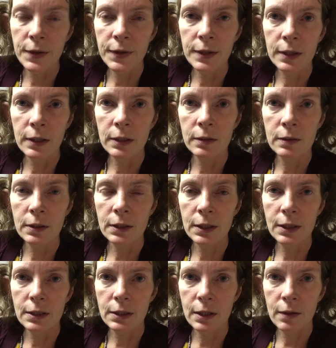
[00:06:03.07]
thing. You can get
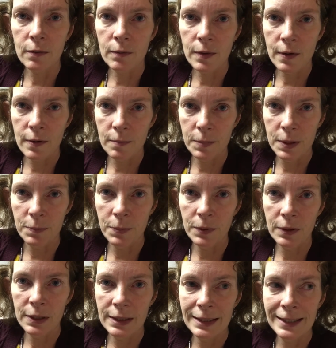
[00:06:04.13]
together with other people
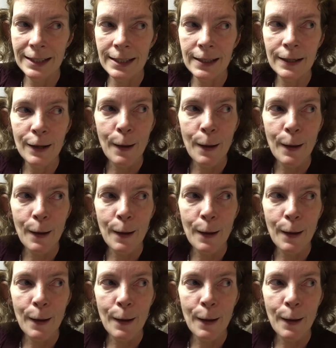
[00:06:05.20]
and knit.